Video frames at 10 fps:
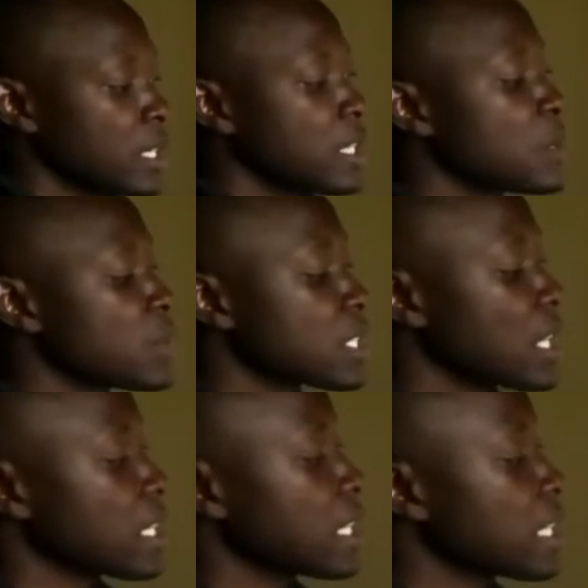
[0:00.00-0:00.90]
then we
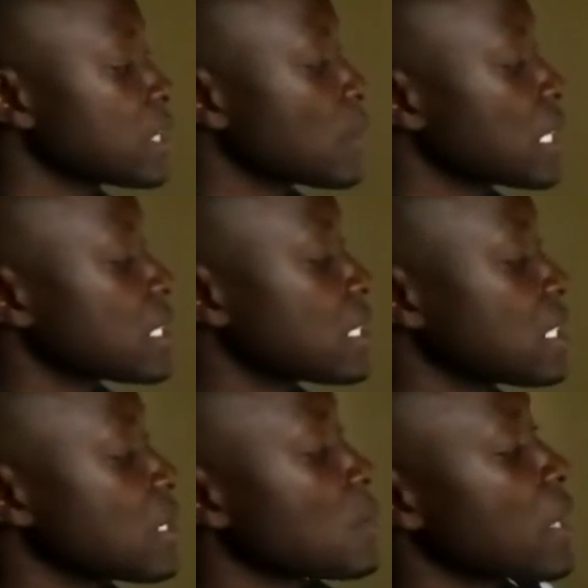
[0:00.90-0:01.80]
shall get what
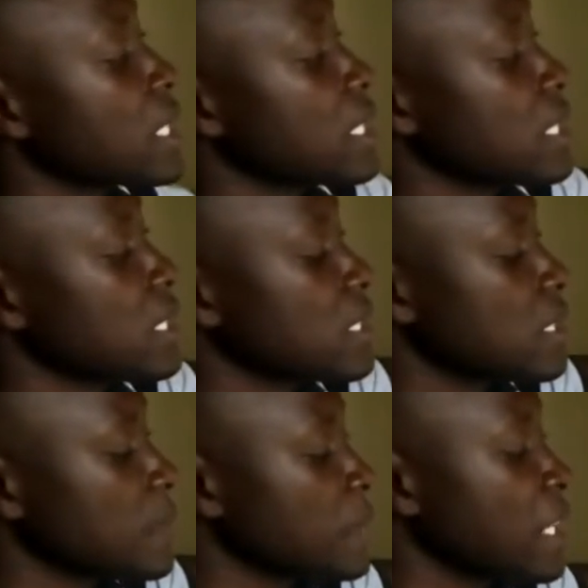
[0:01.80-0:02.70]
z1
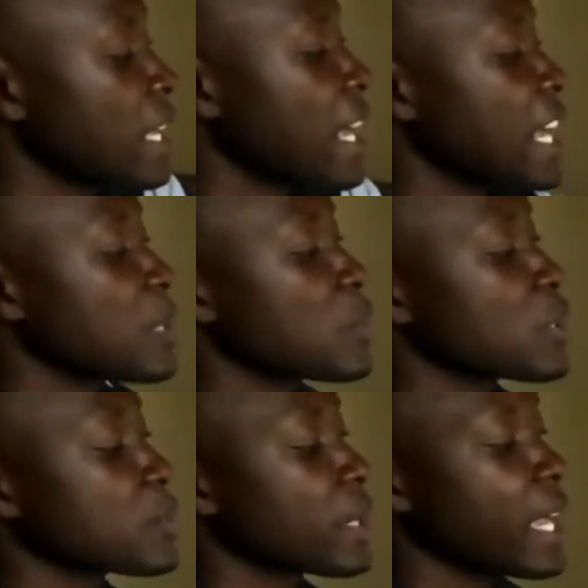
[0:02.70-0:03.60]
is and
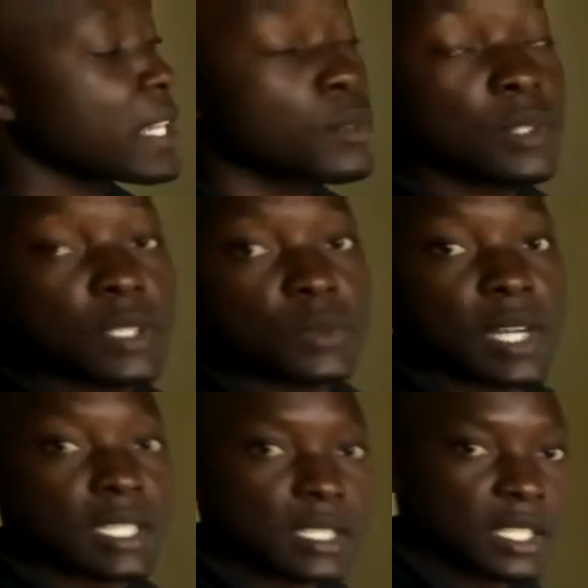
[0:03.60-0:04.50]
multiply it with
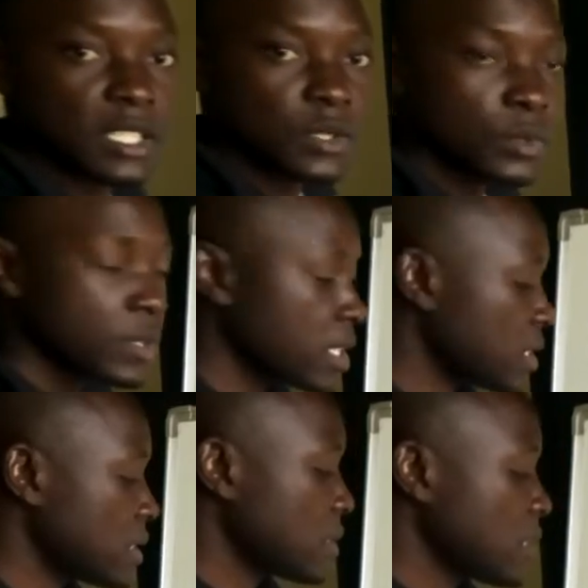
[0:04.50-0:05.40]
what z2
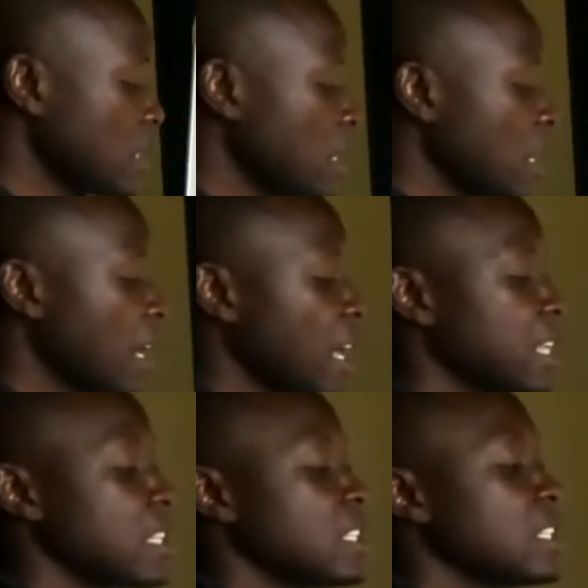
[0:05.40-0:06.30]
is.
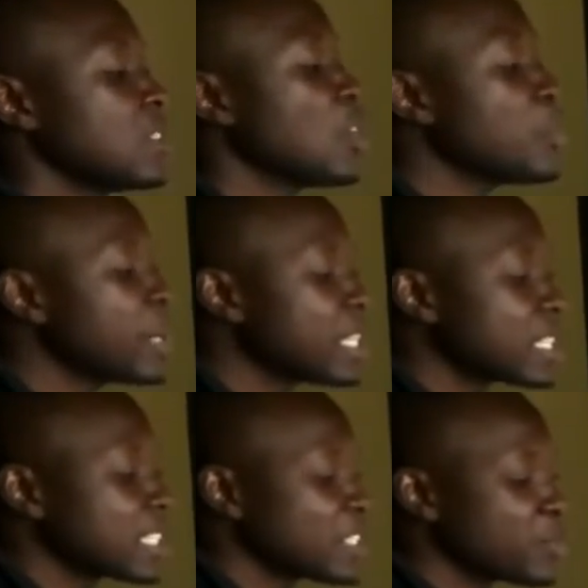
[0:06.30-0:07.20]
And in
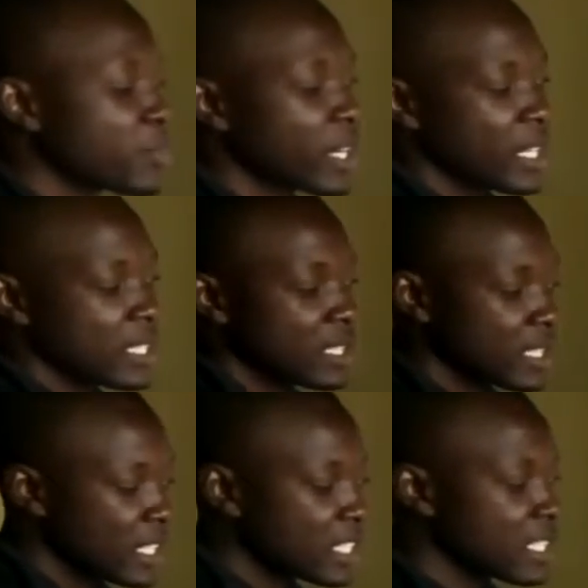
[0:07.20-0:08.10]
opening these
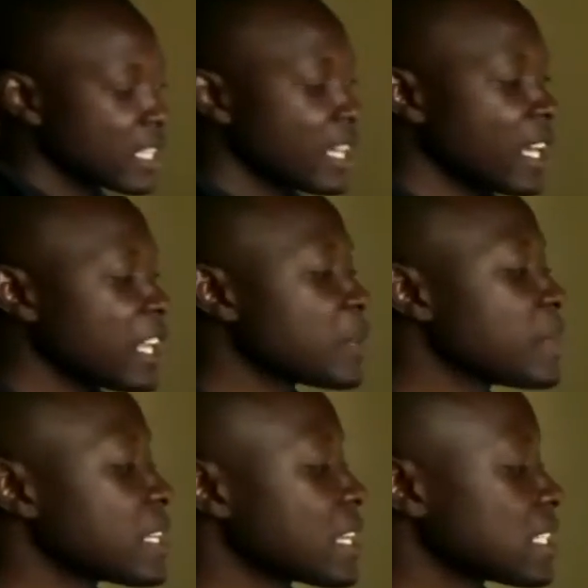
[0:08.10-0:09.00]
brackets, each
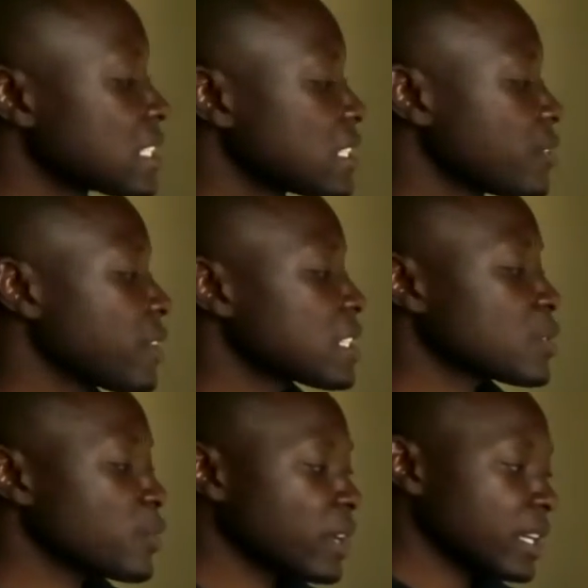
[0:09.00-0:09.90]
element that is in the
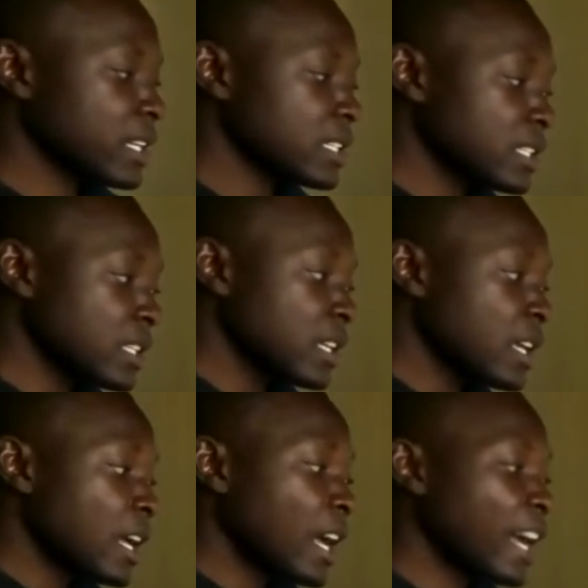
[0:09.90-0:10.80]
first bracket
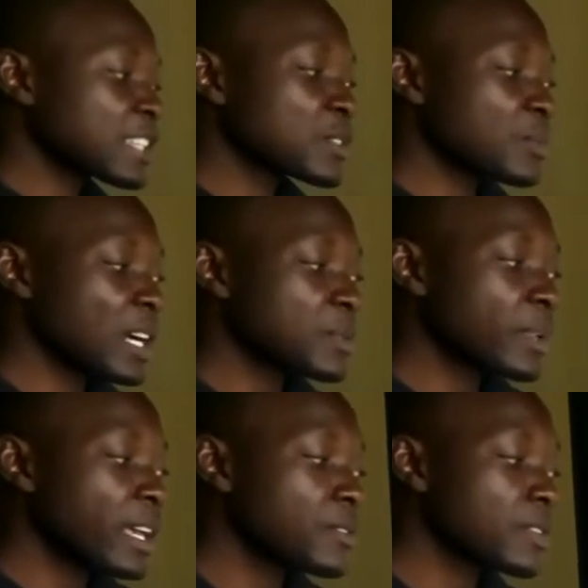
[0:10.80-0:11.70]
has to
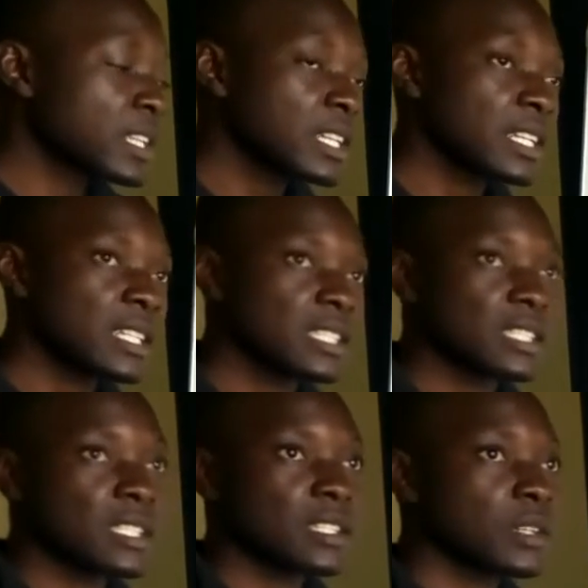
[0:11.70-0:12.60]
multiply everything that is
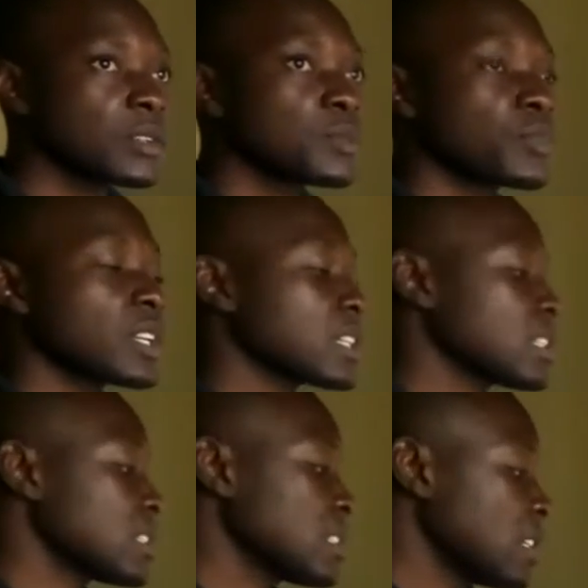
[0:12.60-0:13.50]
in the second
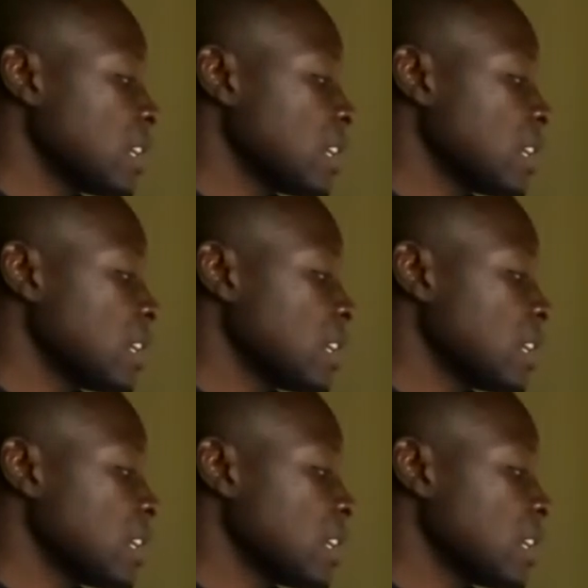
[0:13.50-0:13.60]
bracket.